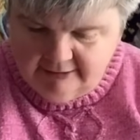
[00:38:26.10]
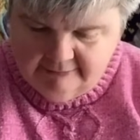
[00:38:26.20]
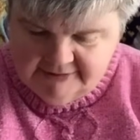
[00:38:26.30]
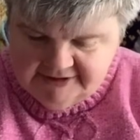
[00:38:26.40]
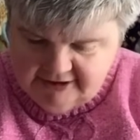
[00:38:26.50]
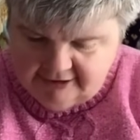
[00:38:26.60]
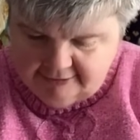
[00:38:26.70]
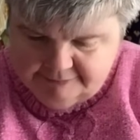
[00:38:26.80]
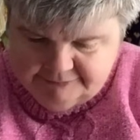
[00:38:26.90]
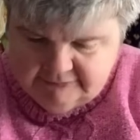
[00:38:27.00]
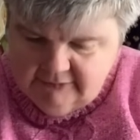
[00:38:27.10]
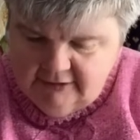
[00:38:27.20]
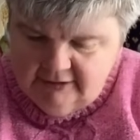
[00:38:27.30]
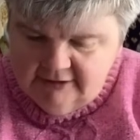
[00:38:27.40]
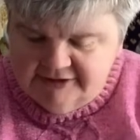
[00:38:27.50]
So
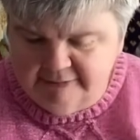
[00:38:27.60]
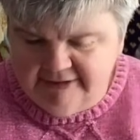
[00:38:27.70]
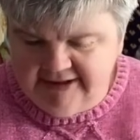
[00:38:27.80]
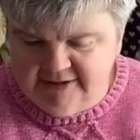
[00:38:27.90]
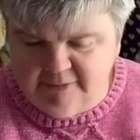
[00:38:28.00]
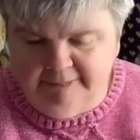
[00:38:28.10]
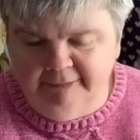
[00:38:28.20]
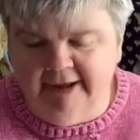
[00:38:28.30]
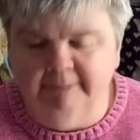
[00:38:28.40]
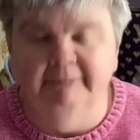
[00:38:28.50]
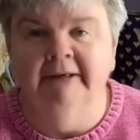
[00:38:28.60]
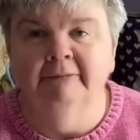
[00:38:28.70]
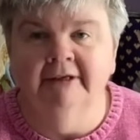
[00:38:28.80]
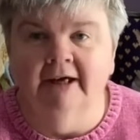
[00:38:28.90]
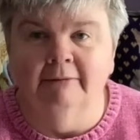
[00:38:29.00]
some of these are whip parade
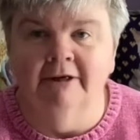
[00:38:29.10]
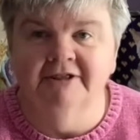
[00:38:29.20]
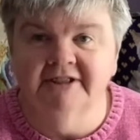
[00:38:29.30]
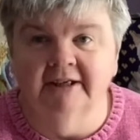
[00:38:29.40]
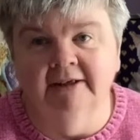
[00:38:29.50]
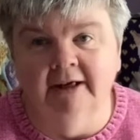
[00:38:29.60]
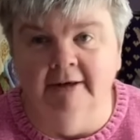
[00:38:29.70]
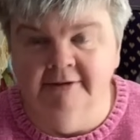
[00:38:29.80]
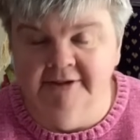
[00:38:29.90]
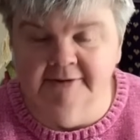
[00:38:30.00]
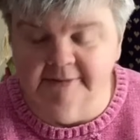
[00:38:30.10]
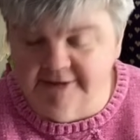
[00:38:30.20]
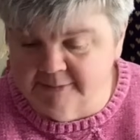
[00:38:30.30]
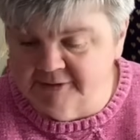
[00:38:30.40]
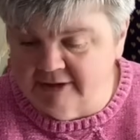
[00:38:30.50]
people that I watch and I'm now
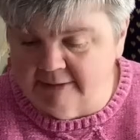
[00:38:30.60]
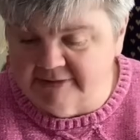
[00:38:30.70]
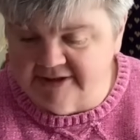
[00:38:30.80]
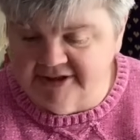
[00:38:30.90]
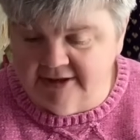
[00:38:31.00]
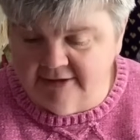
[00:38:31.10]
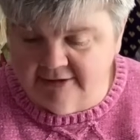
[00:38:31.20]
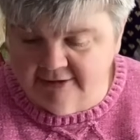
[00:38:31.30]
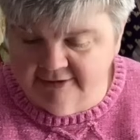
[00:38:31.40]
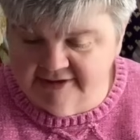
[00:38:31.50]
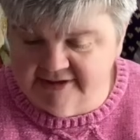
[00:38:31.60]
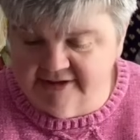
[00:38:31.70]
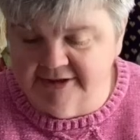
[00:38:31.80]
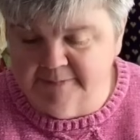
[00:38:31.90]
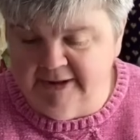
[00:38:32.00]
subscribed to the channel. Others are
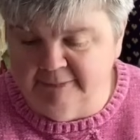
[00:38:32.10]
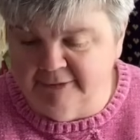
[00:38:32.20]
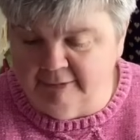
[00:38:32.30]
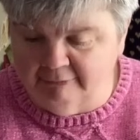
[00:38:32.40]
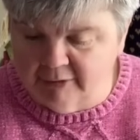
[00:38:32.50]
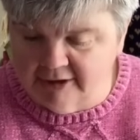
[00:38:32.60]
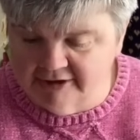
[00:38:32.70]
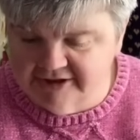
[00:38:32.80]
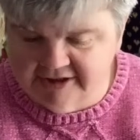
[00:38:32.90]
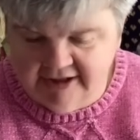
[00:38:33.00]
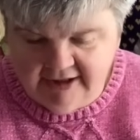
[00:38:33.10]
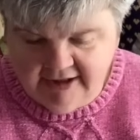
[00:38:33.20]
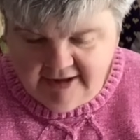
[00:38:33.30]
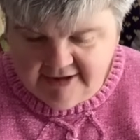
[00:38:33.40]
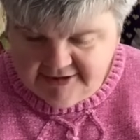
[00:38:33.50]
just people who I've watched.
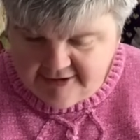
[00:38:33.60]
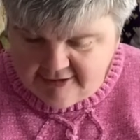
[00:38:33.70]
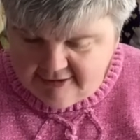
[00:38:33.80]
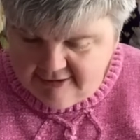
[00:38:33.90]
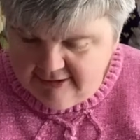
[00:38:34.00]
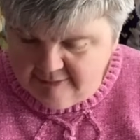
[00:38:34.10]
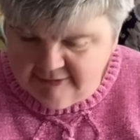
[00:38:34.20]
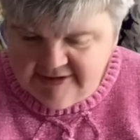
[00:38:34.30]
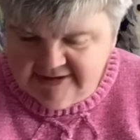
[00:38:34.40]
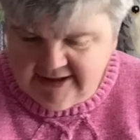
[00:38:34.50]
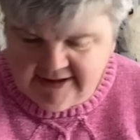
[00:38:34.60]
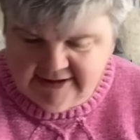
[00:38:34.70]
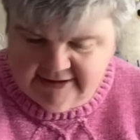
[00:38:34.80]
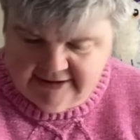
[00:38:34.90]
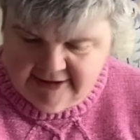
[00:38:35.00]
So I'm going to
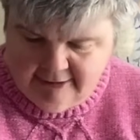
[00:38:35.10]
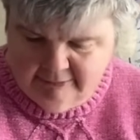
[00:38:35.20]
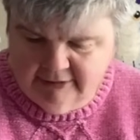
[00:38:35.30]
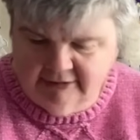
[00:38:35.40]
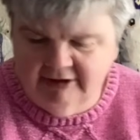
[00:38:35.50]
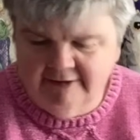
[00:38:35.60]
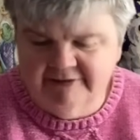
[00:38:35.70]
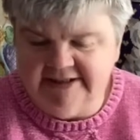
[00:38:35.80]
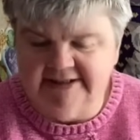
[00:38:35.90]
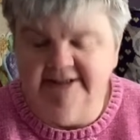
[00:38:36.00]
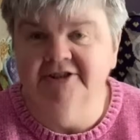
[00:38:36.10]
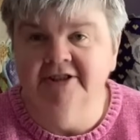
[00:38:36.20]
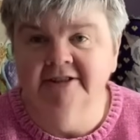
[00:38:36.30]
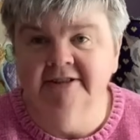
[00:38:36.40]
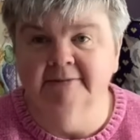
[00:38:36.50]
start at the top. Crafty
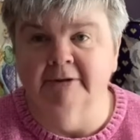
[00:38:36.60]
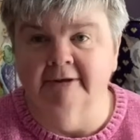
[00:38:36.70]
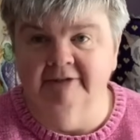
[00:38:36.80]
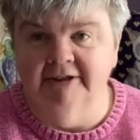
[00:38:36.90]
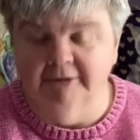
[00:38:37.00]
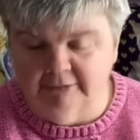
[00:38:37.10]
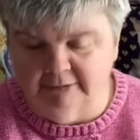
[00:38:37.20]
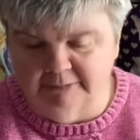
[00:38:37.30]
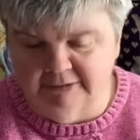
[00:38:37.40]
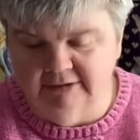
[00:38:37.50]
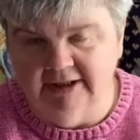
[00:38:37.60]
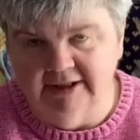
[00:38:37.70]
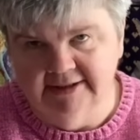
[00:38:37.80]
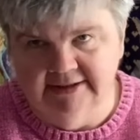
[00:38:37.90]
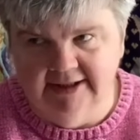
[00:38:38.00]
Stitchers put a video up
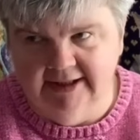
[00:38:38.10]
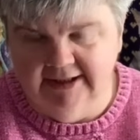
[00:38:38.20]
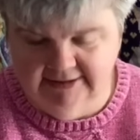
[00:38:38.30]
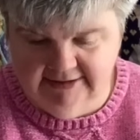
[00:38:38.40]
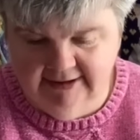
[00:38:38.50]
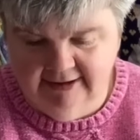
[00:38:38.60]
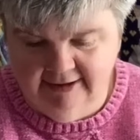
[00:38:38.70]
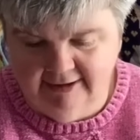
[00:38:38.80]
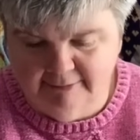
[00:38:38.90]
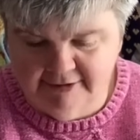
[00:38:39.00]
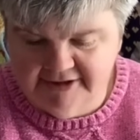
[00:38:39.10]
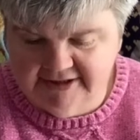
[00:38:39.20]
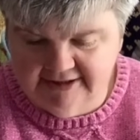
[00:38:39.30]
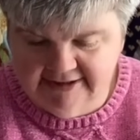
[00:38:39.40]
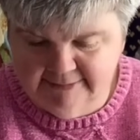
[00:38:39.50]
last night. I watched
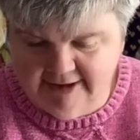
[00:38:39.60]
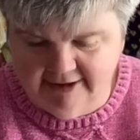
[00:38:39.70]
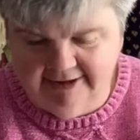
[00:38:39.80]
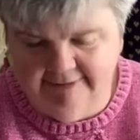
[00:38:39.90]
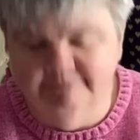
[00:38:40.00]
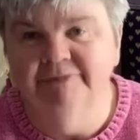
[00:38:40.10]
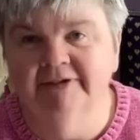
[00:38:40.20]
it this morning.